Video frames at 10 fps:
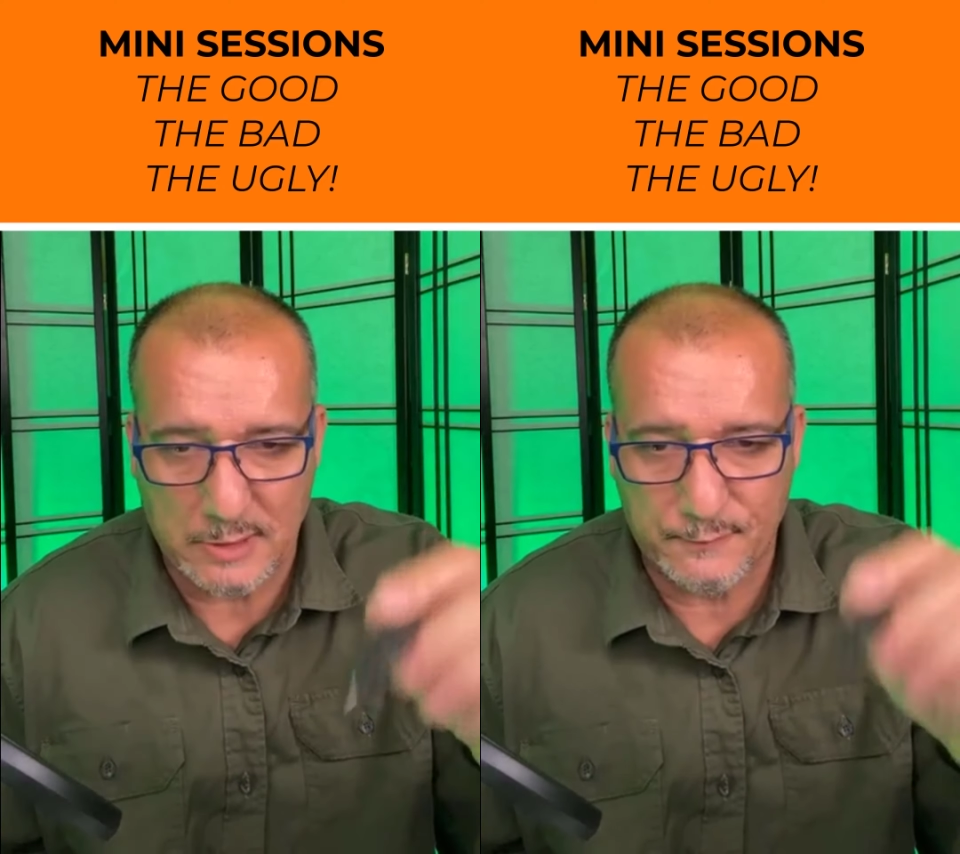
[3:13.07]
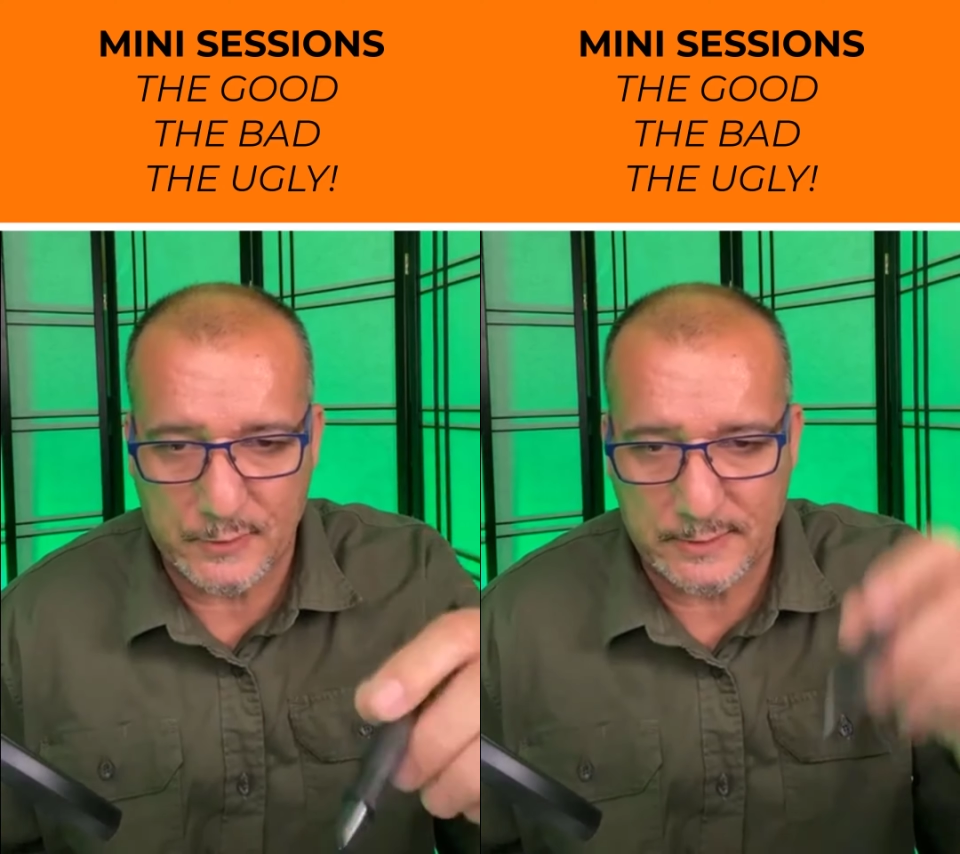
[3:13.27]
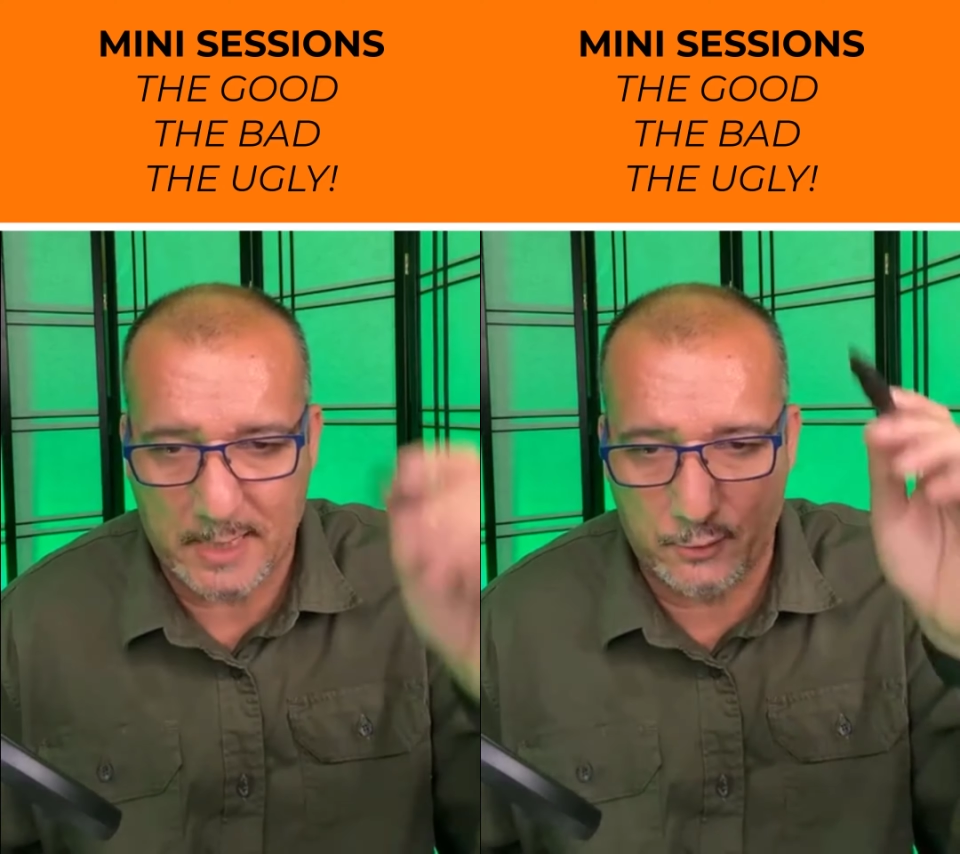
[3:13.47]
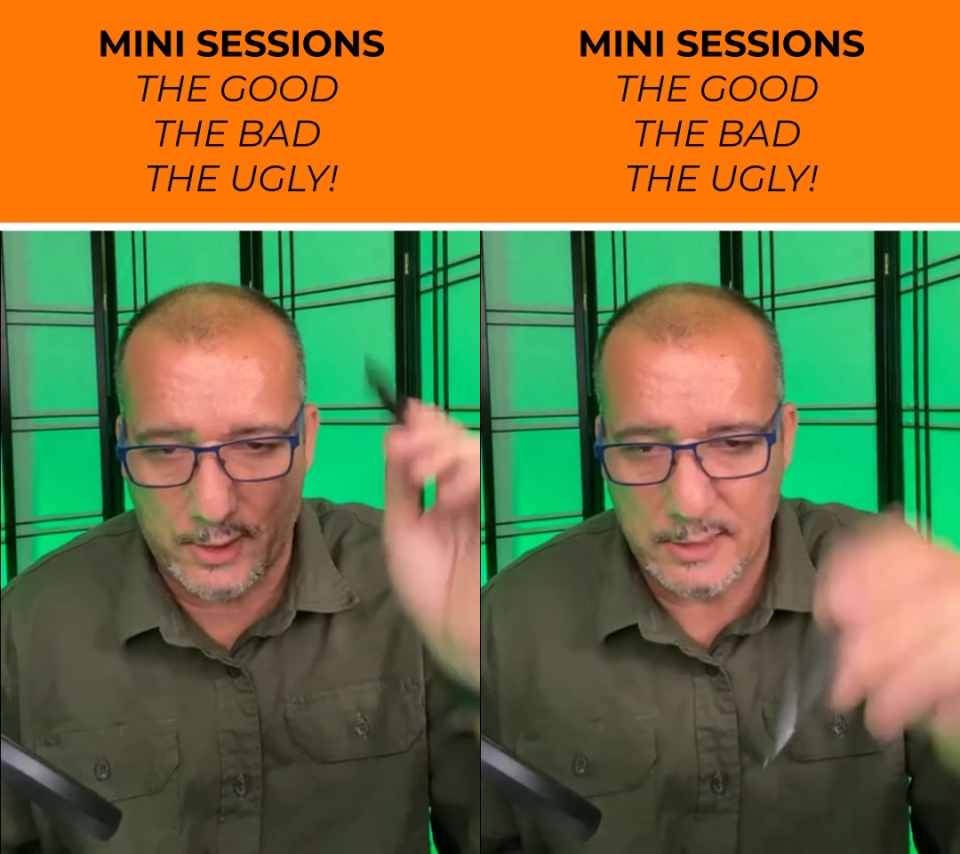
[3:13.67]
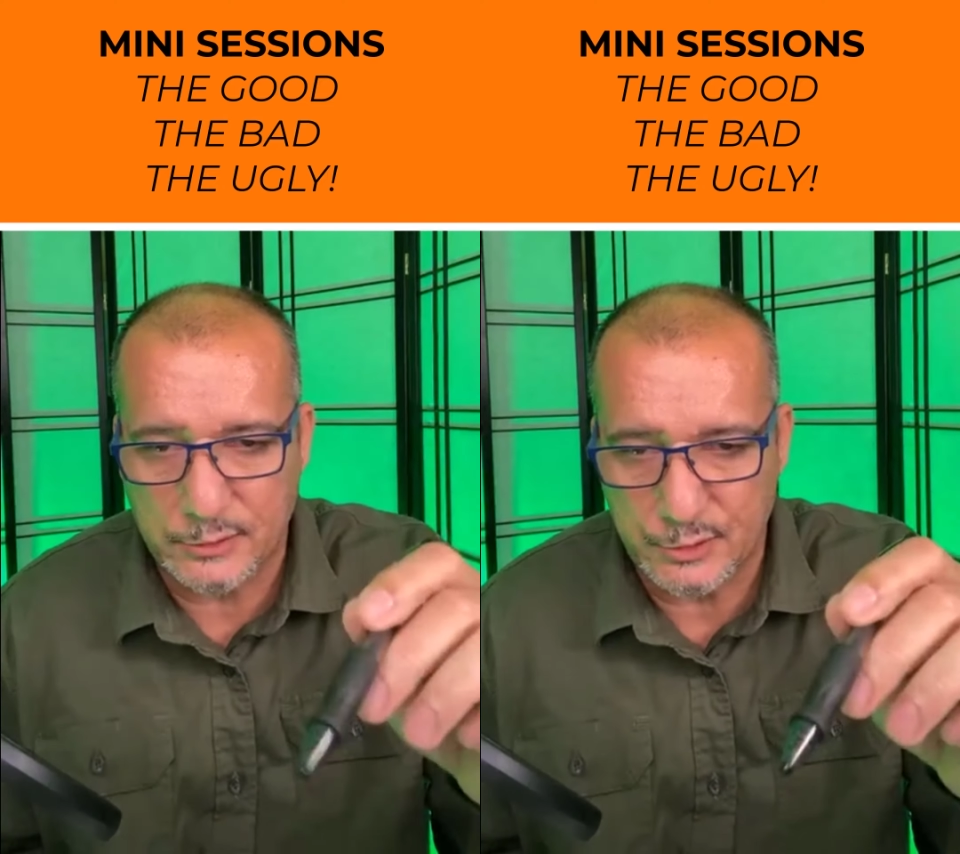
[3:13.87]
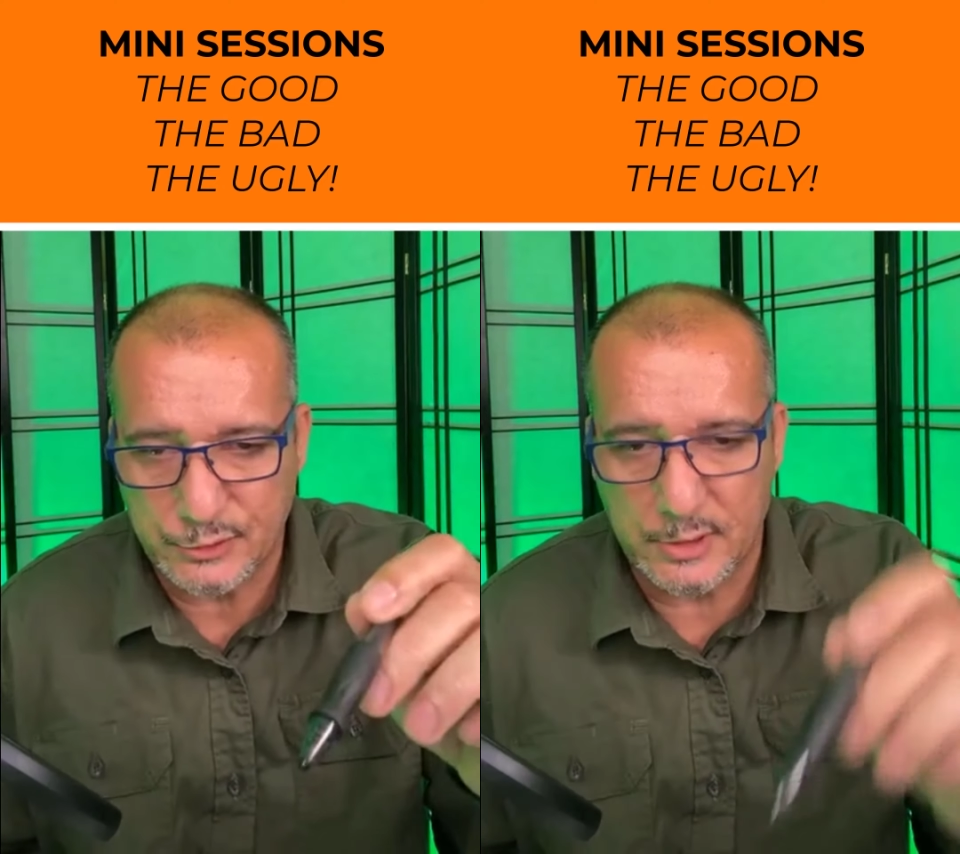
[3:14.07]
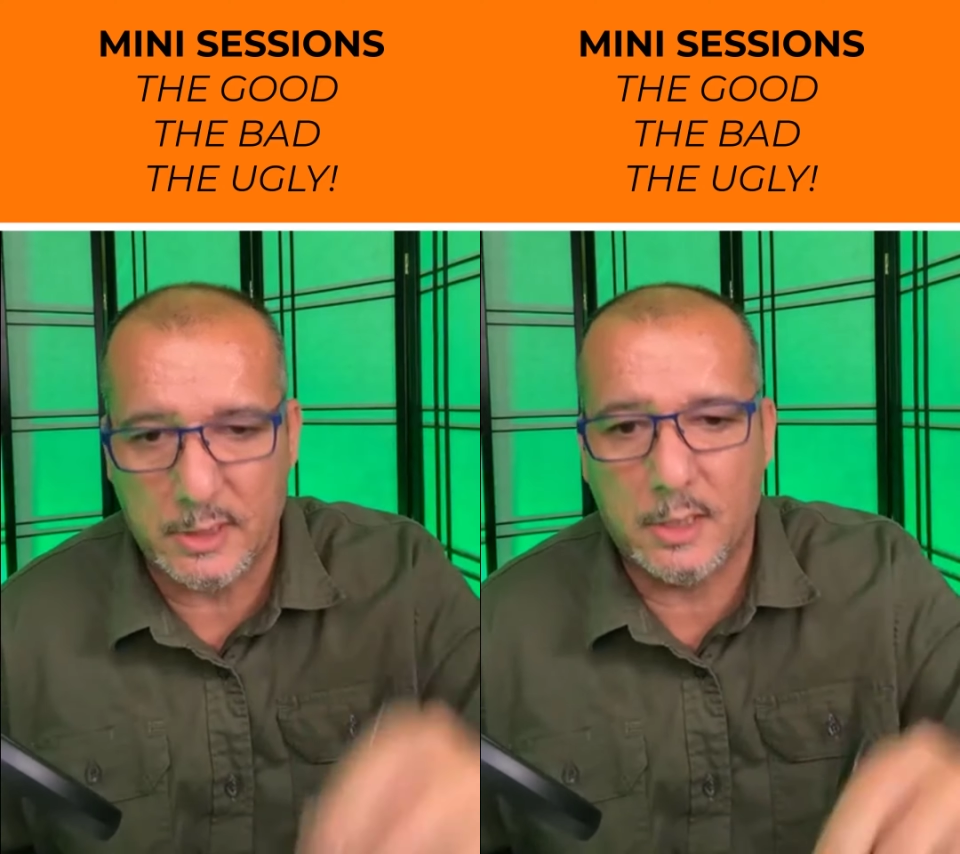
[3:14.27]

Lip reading: something that you're interested